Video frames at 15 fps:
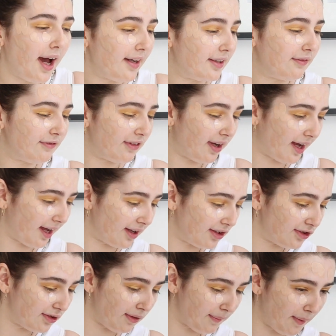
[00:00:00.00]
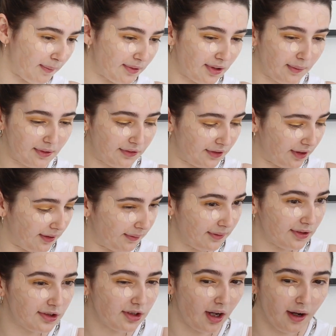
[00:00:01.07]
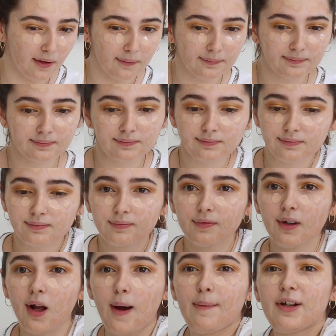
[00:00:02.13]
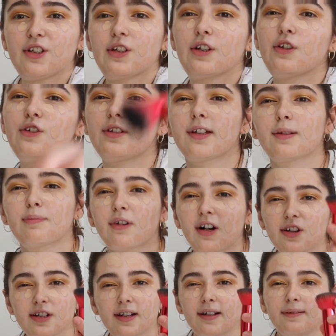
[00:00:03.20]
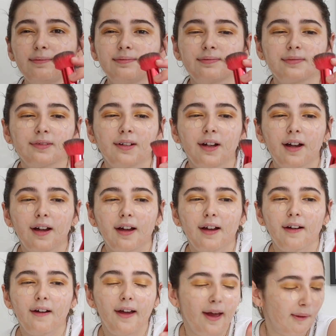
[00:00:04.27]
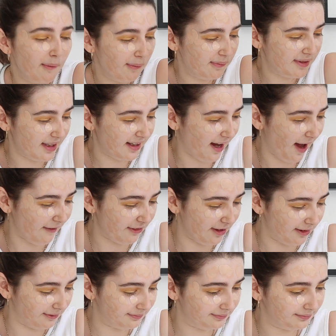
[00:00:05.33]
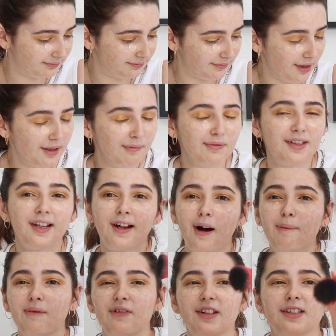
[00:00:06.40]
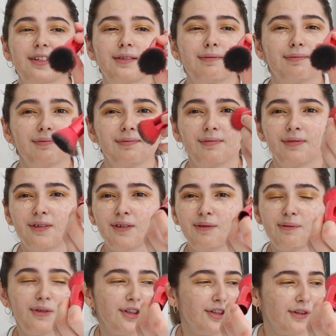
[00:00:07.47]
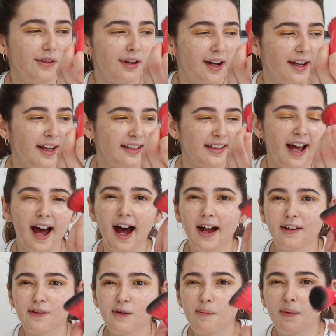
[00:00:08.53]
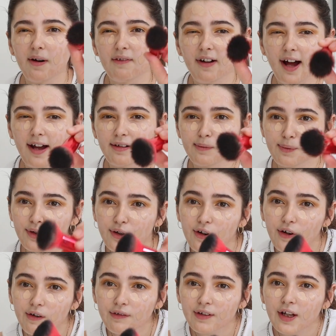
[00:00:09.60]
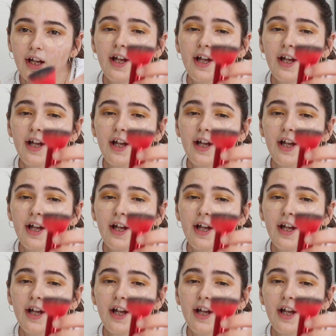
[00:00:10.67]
I didn't feel like I could do it in my pyjamas for you. So I'm actually going to use this brush here. It did come with a, what do you call it? I guess a handle, but the handle broke off.